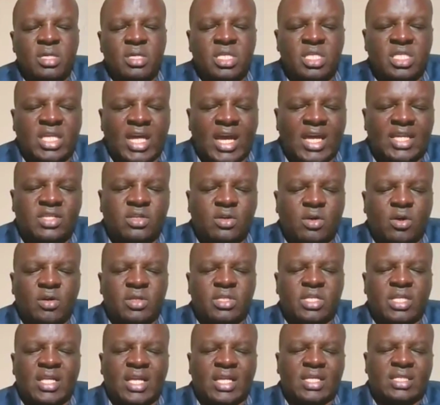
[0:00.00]
church
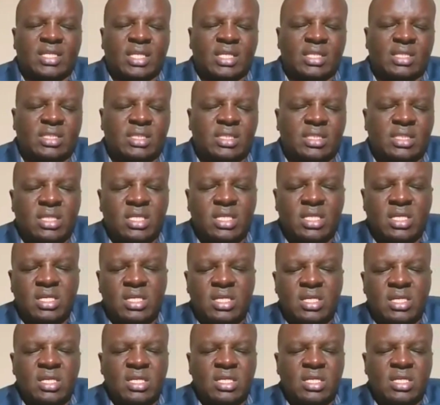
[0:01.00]
ordinances,
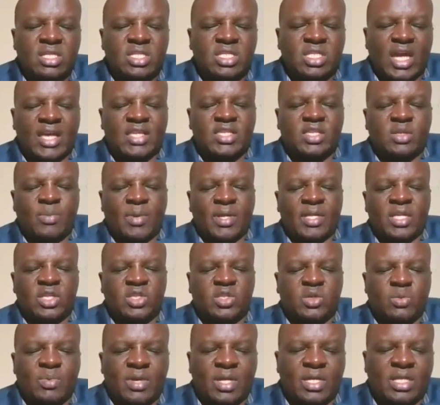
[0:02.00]
church
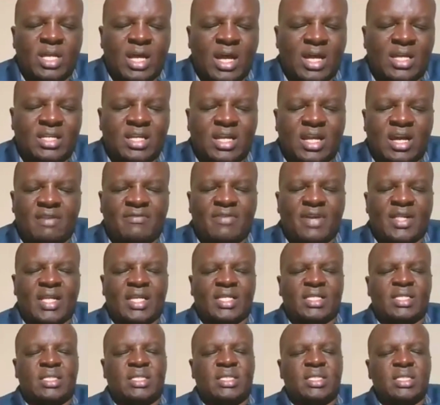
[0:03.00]
management and
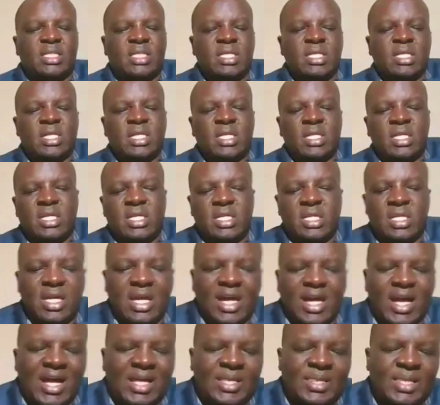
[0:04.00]
governance,
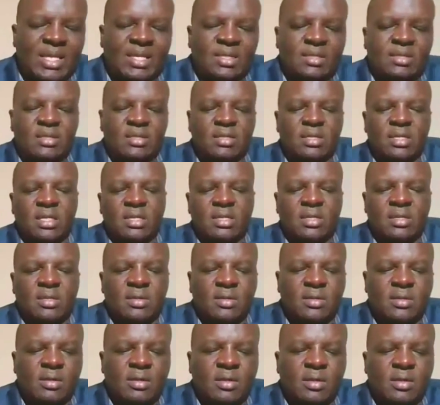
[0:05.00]
and then
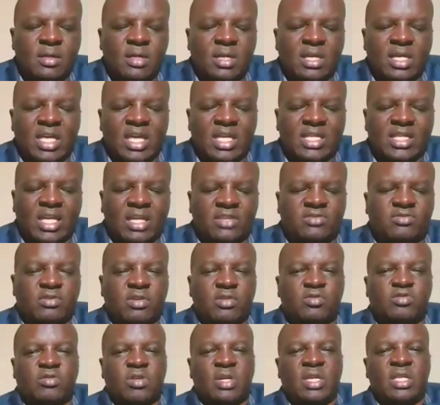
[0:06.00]

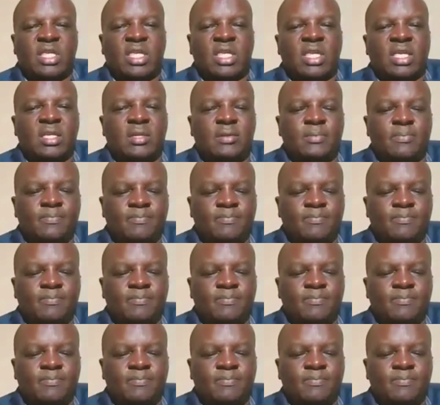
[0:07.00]
industry training.